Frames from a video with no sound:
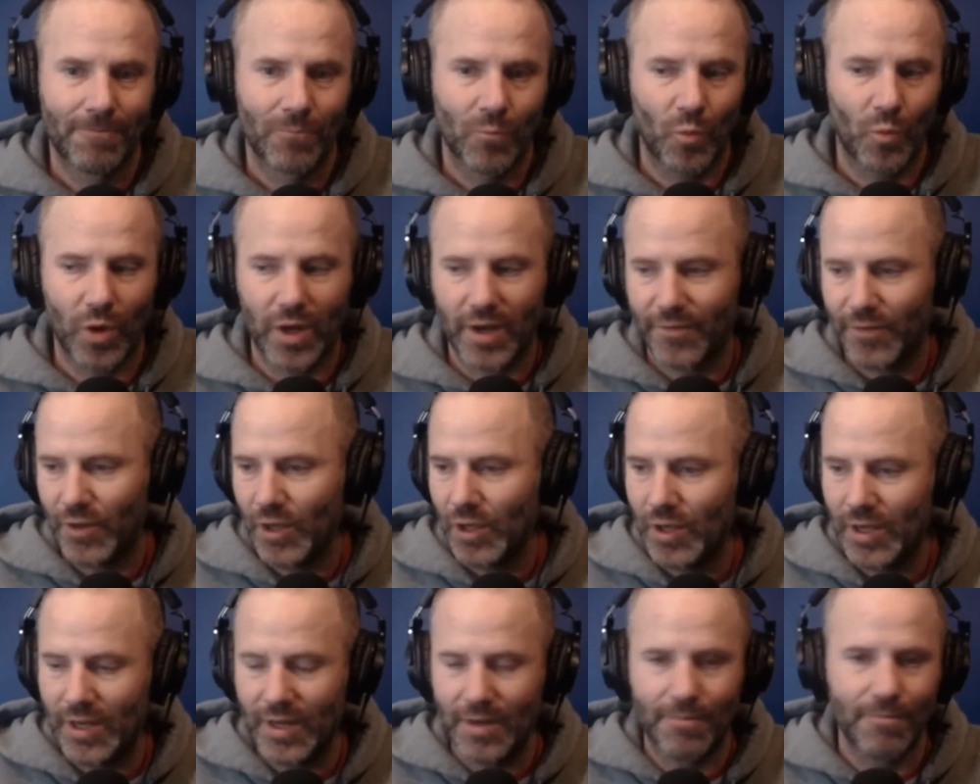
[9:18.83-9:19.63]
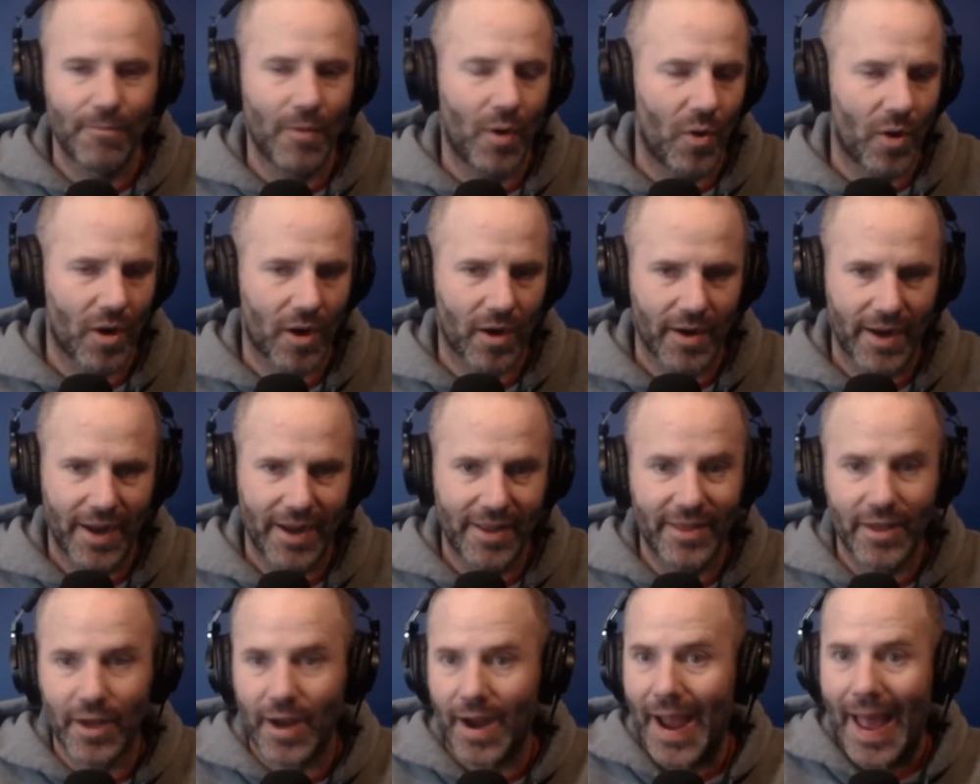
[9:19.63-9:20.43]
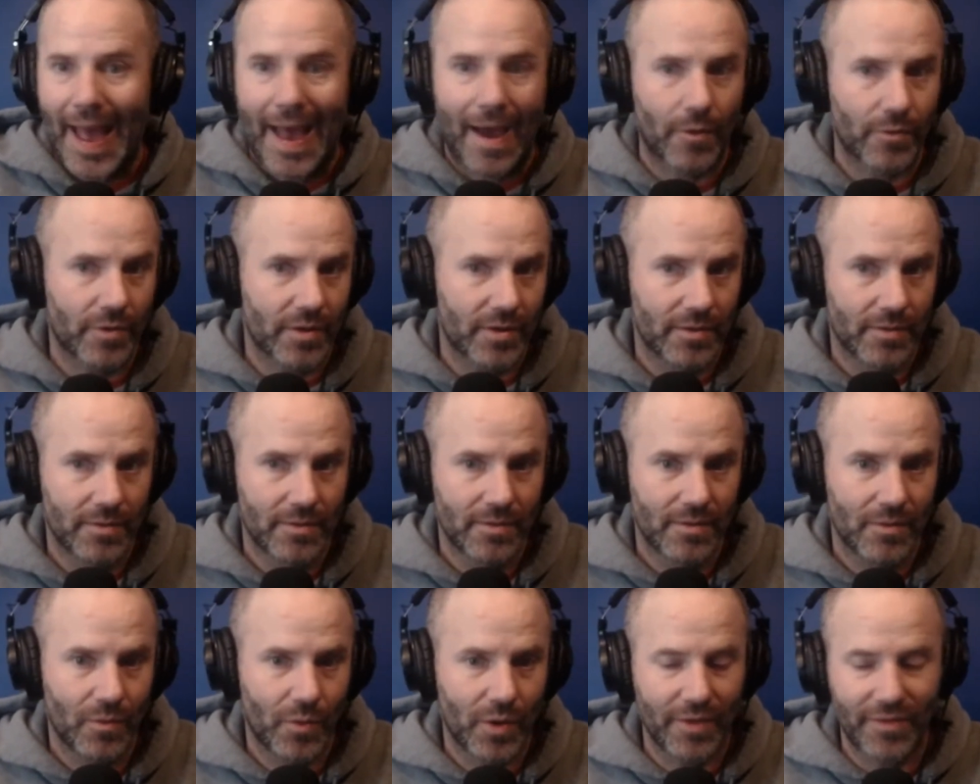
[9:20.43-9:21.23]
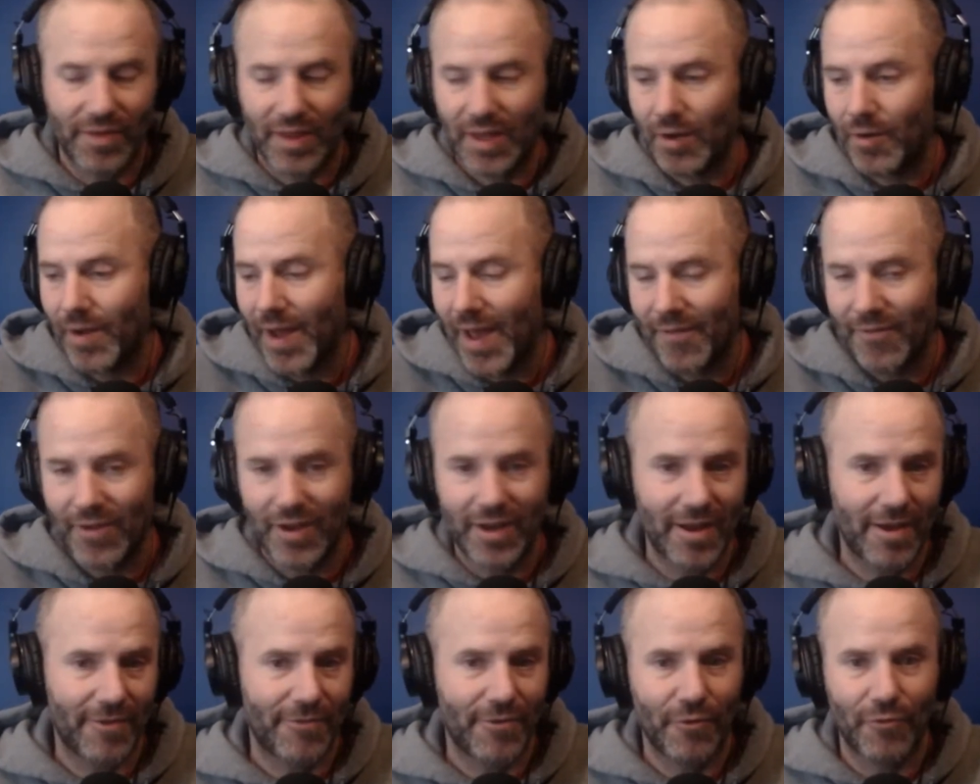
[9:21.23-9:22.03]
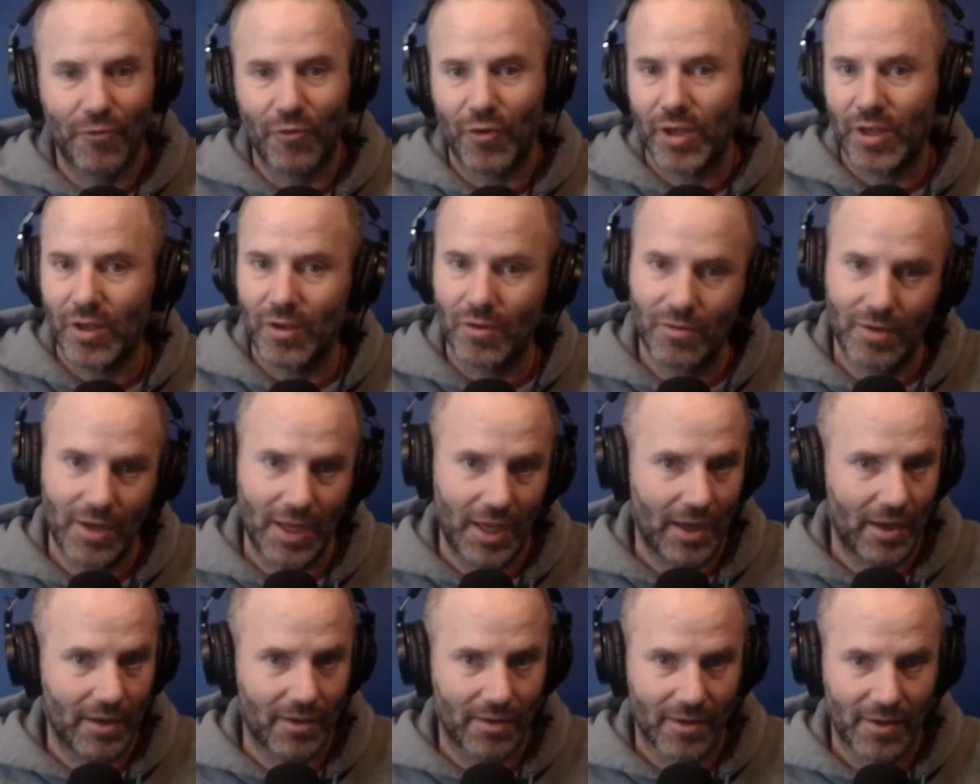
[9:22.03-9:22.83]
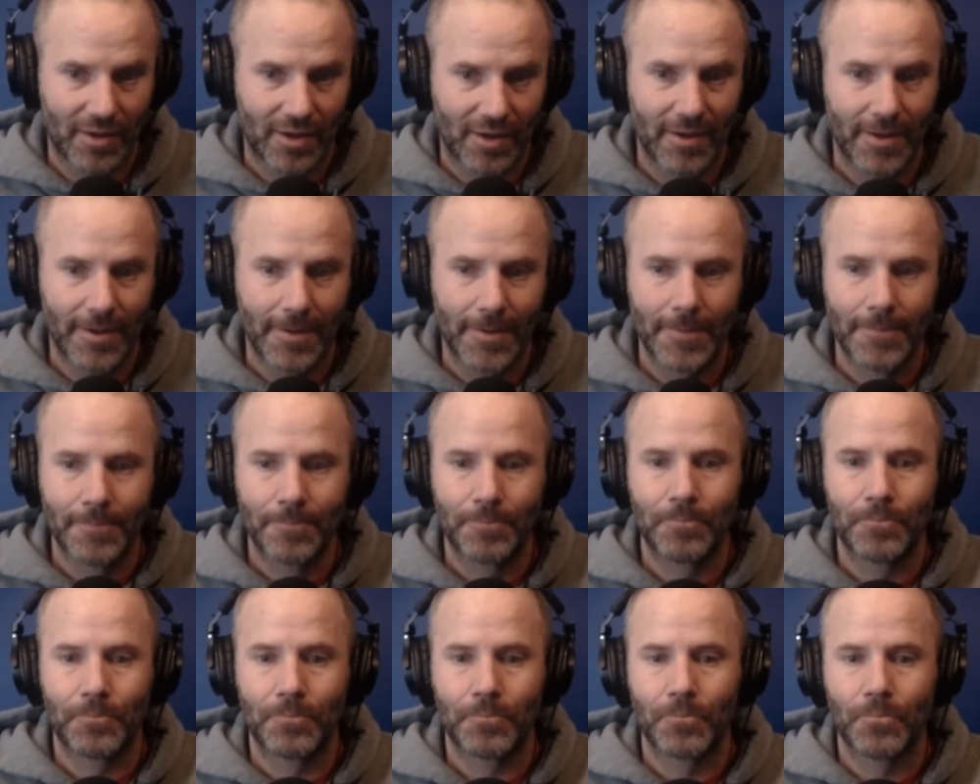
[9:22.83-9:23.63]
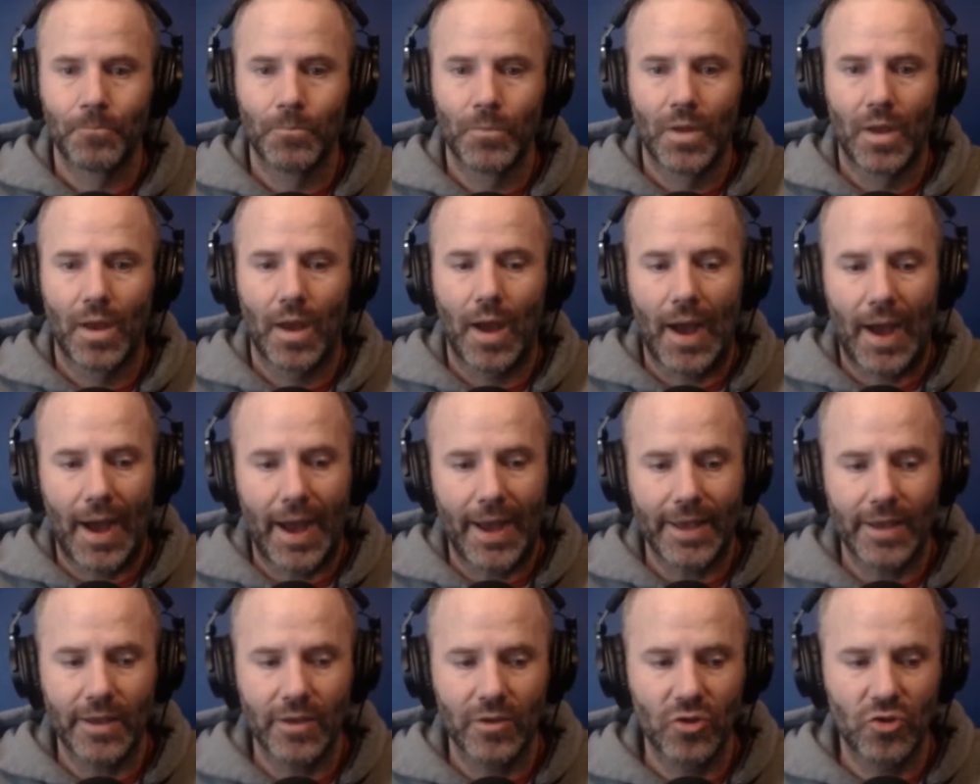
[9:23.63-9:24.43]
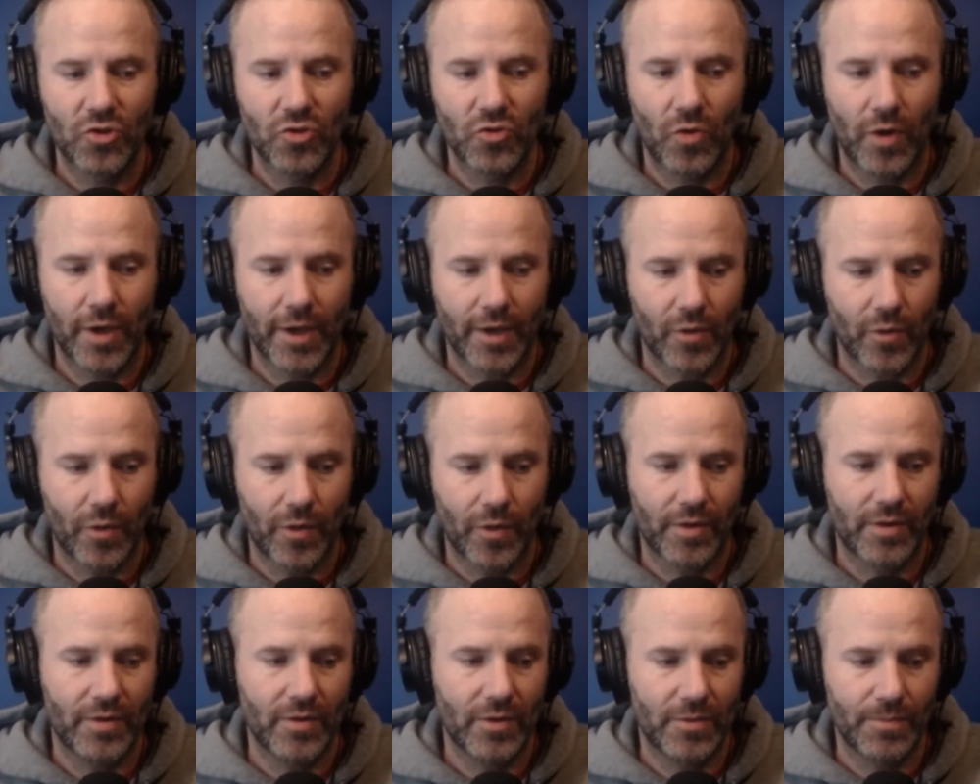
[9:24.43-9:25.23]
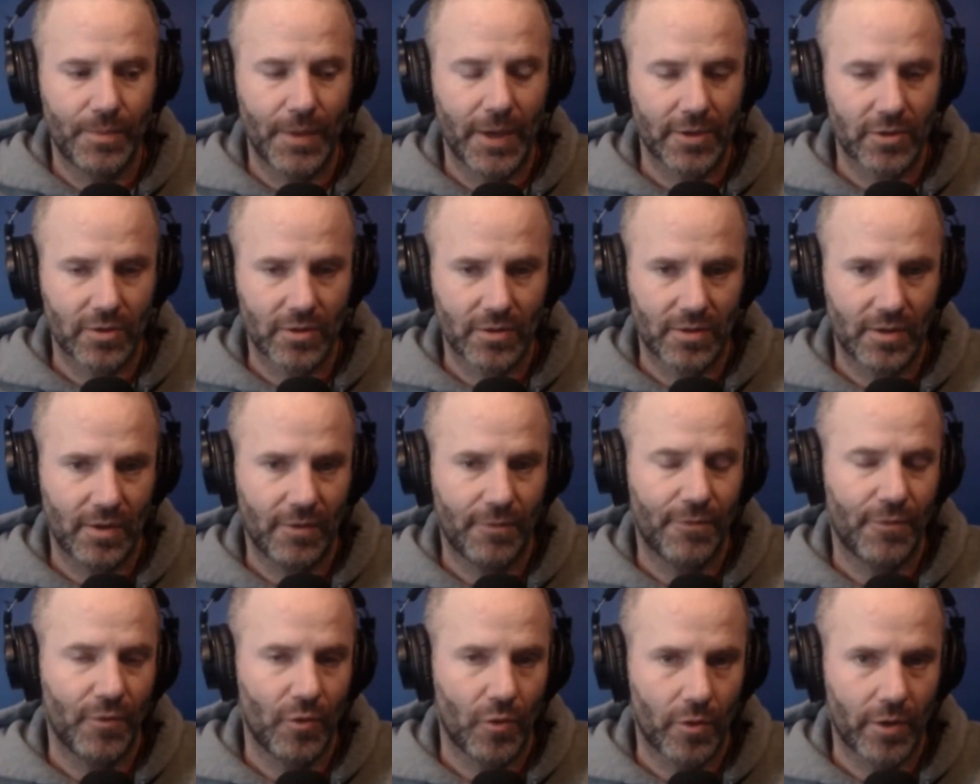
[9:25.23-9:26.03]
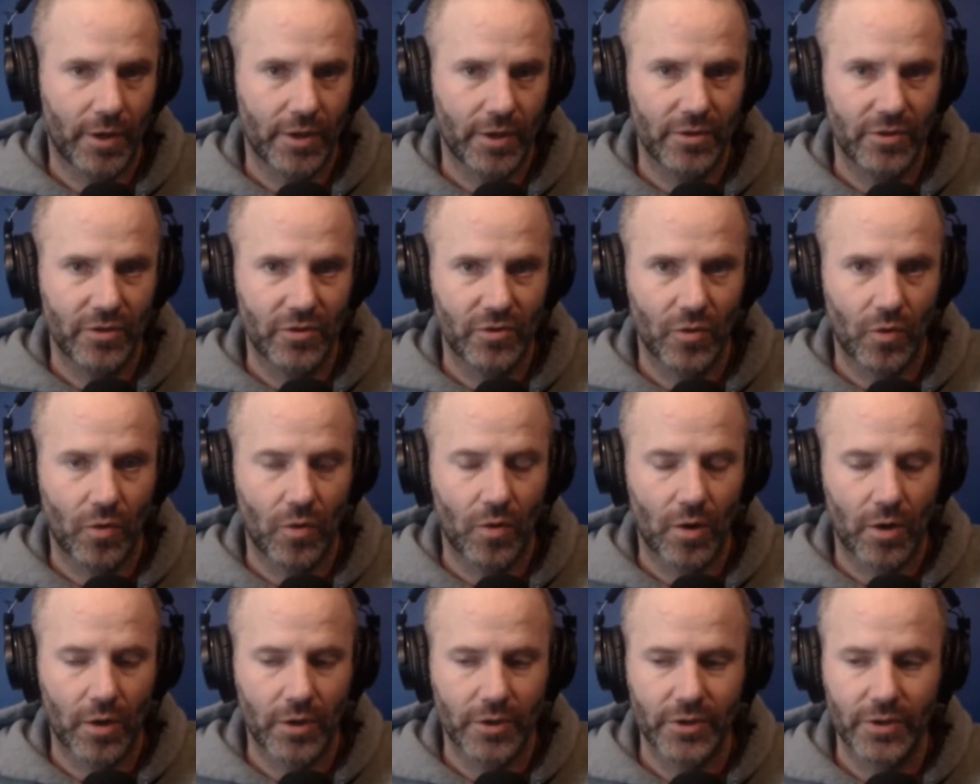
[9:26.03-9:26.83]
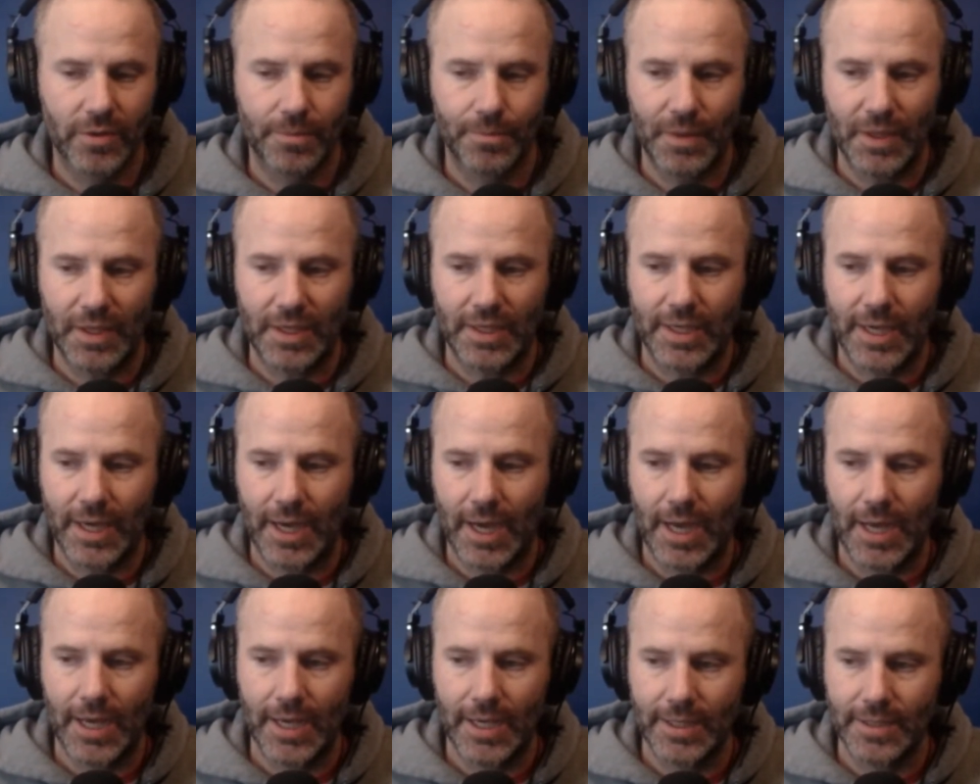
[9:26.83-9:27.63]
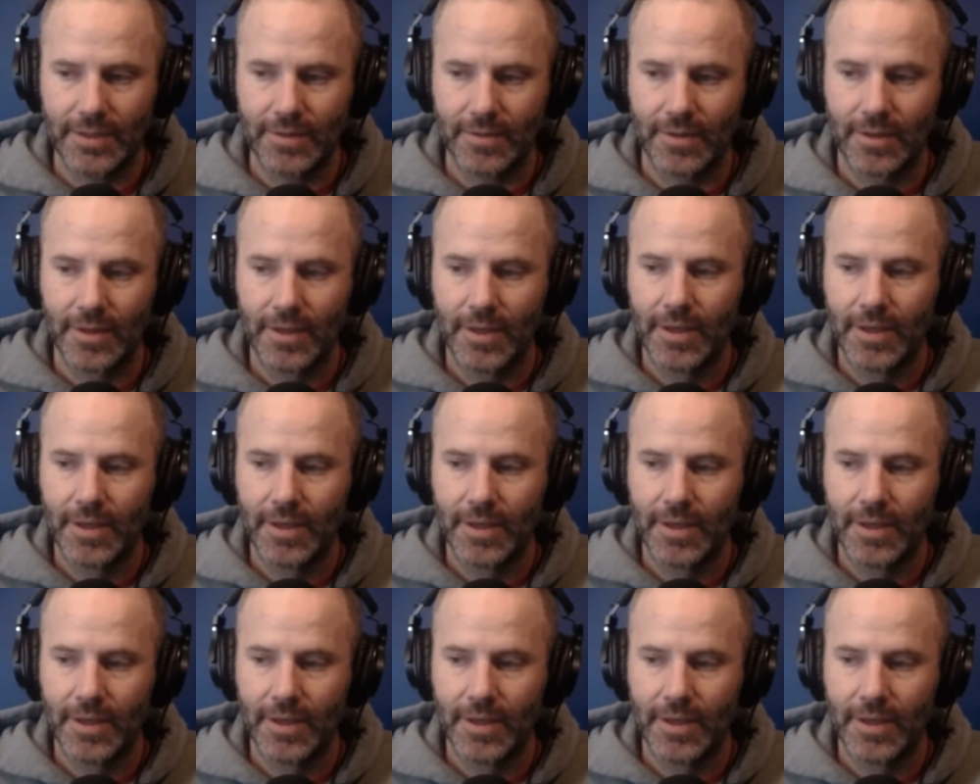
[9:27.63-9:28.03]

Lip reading: What if you need more and they're out? What if they don't have enough of what you need? I enjoy going to specialty flooring stores because